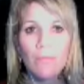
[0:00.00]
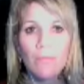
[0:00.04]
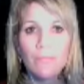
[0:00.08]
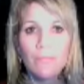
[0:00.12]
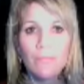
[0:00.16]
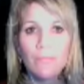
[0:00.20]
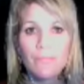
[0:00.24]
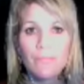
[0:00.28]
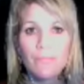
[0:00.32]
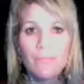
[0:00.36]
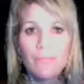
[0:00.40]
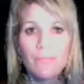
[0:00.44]

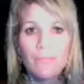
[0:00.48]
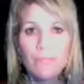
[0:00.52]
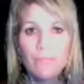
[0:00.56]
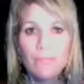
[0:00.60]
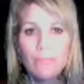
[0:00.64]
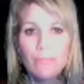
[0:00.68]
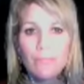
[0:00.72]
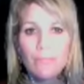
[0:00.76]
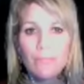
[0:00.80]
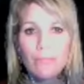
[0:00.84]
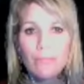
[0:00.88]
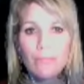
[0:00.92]

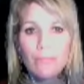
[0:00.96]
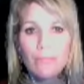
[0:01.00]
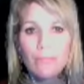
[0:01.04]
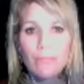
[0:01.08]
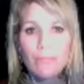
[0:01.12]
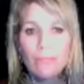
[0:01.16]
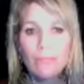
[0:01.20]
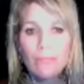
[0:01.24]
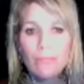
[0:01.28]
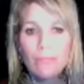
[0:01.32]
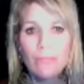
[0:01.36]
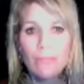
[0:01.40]

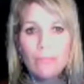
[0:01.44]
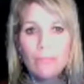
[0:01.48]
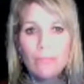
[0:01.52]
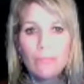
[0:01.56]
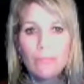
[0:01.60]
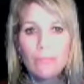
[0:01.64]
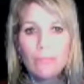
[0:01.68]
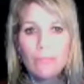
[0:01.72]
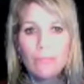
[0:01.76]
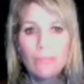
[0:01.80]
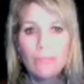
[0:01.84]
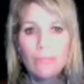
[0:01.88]

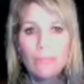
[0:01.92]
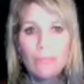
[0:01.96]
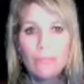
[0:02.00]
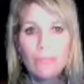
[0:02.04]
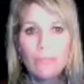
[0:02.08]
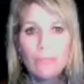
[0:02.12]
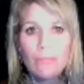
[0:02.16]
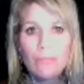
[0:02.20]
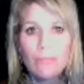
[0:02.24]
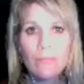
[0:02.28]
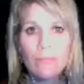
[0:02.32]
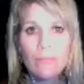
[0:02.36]

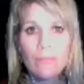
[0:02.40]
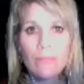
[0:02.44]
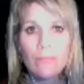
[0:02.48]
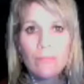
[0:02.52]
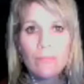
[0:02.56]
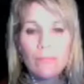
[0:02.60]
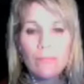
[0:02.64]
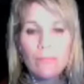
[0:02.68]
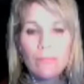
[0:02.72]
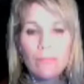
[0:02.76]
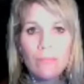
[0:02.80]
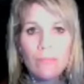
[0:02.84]

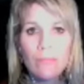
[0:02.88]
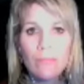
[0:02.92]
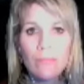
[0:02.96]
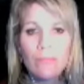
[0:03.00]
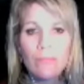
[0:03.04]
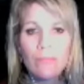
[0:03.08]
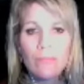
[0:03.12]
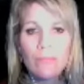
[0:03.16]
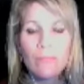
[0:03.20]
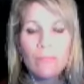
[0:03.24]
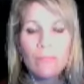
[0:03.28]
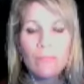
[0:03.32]

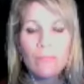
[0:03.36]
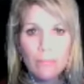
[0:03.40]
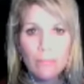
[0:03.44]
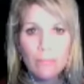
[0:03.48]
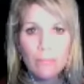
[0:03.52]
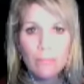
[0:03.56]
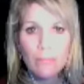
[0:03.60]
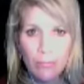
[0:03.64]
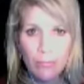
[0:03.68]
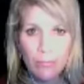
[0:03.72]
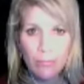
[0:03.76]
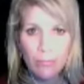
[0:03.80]

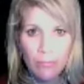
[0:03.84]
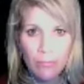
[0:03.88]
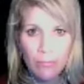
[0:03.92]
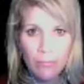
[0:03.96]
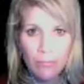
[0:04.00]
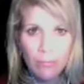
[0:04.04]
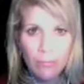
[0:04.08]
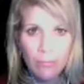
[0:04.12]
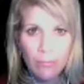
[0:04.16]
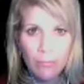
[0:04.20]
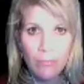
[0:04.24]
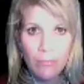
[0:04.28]

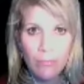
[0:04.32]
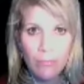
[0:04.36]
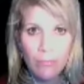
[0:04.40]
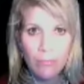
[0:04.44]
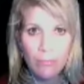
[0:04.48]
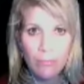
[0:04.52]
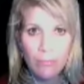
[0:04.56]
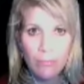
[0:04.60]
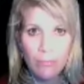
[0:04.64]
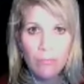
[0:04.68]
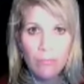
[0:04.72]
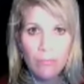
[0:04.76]

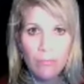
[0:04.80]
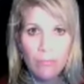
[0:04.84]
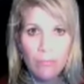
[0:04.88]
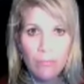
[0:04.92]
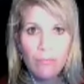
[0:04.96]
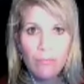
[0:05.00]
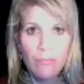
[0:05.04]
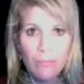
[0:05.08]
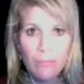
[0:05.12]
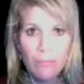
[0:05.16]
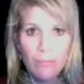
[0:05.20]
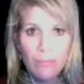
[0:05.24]

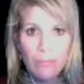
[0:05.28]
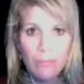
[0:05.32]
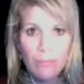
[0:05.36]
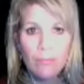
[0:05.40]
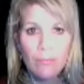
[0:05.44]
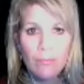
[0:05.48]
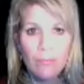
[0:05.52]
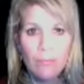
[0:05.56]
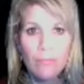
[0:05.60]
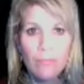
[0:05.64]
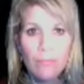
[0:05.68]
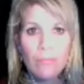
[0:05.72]

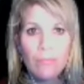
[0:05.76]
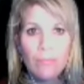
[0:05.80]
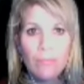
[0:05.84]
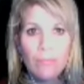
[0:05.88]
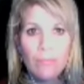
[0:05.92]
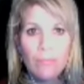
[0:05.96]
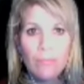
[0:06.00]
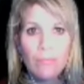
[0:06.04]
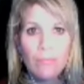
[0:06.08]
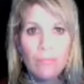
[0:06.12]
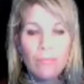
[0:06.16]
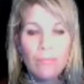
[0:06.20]

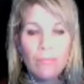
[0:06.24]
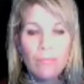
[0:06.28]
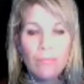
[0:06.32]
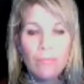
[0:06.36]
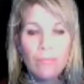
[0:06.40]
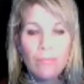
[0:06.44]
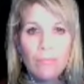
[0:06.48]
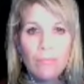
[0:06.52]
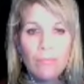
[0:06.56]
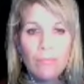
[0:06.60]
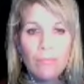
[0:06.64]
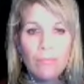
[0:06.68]

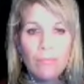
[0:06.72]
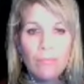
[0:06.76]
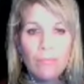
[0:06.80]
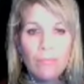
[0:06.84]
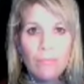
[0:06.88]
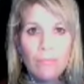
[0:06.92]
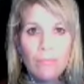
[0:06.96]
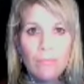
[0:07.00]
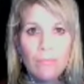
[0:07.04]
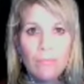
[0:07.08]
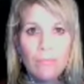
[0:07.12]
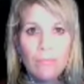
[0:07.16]

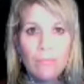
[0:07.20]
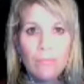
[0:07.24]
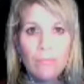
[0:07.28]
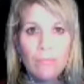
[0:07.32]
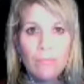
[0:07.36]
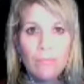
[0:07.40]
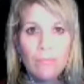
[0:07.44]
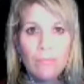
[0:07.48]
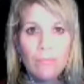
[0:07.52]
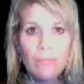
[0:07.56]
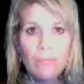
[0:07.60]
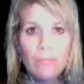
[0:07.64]

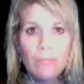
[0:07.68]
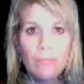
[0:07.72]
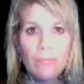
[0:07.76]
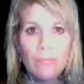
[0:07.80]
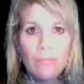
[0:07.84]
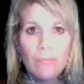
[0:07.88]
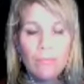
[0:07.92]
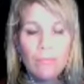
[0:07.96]
The person shown says nothing.